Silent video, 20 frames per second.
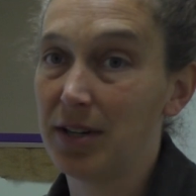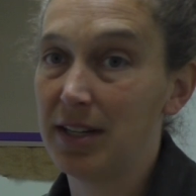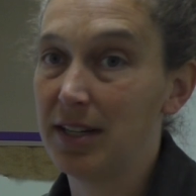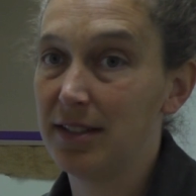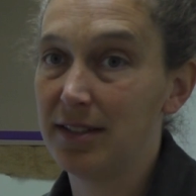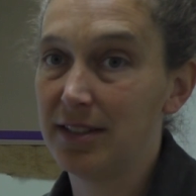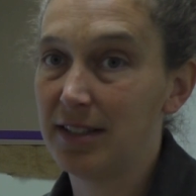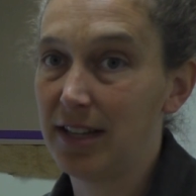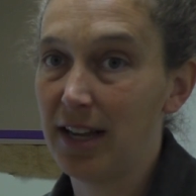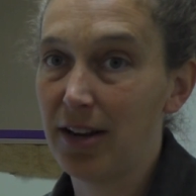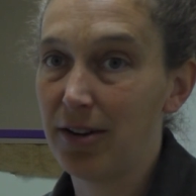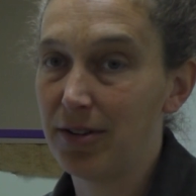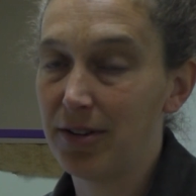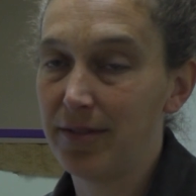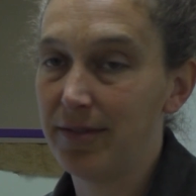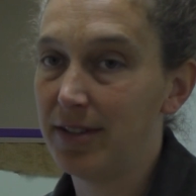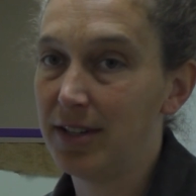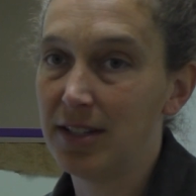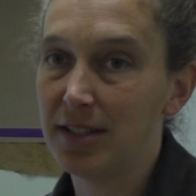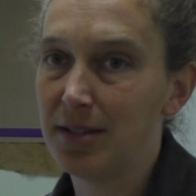easy. I don't
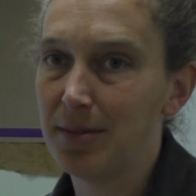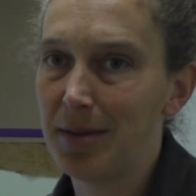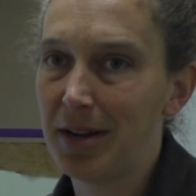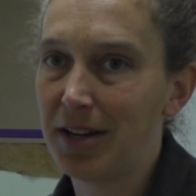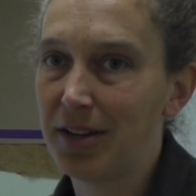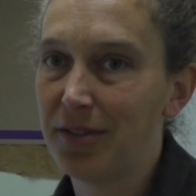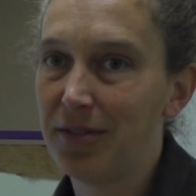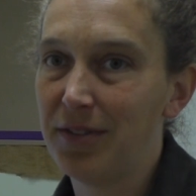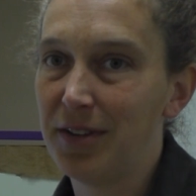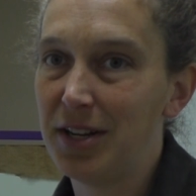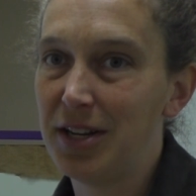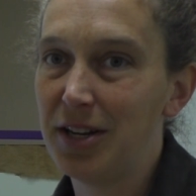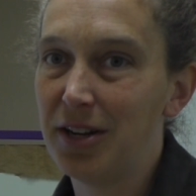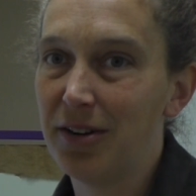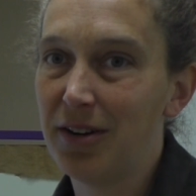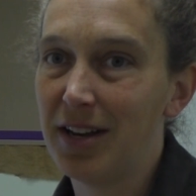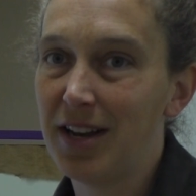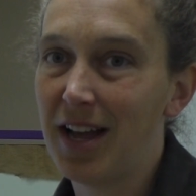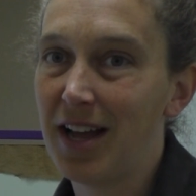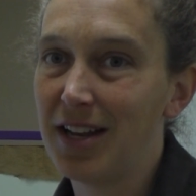even need to make a
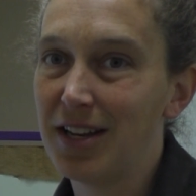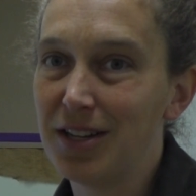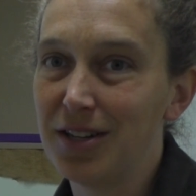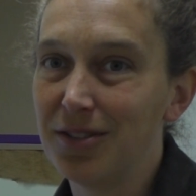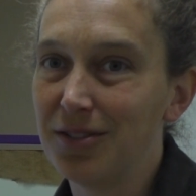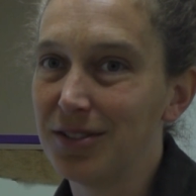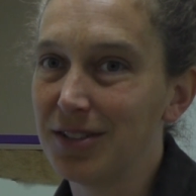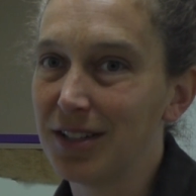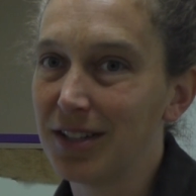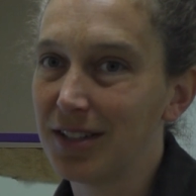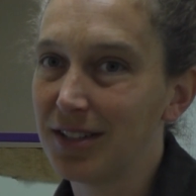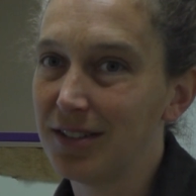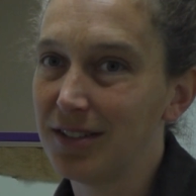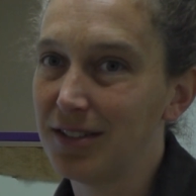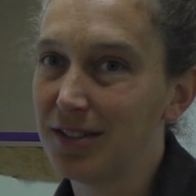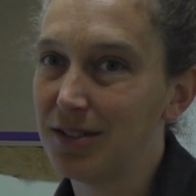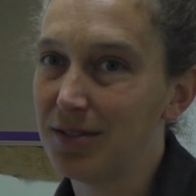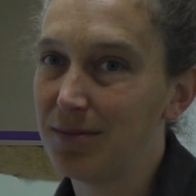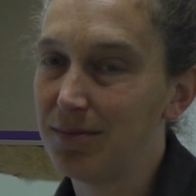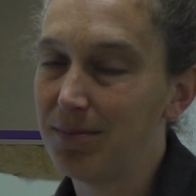video on how to use it because
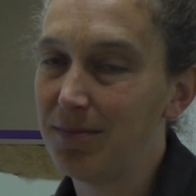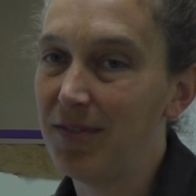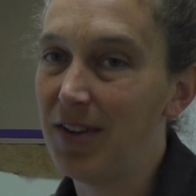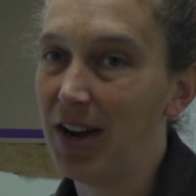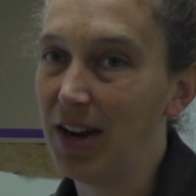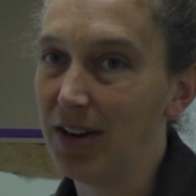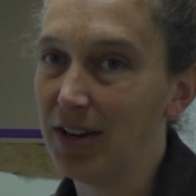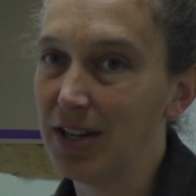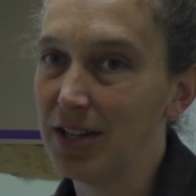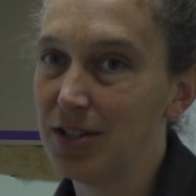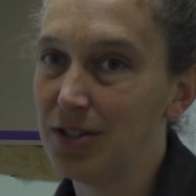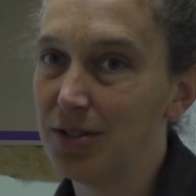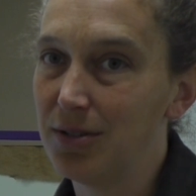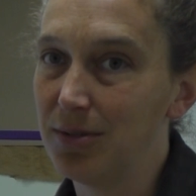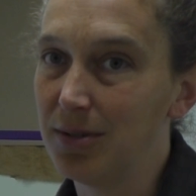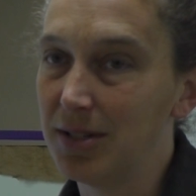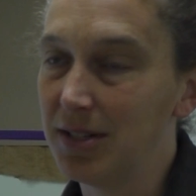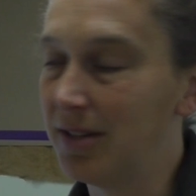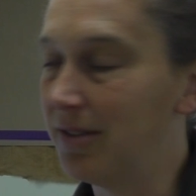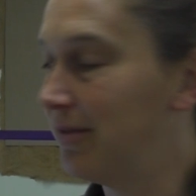it's very
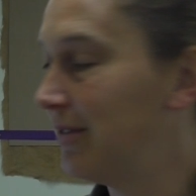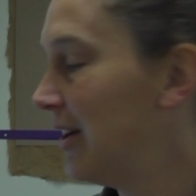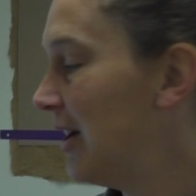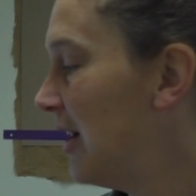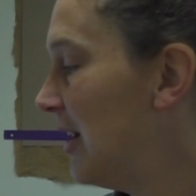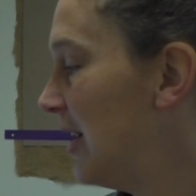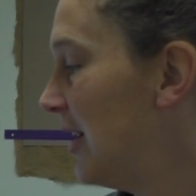intuitive.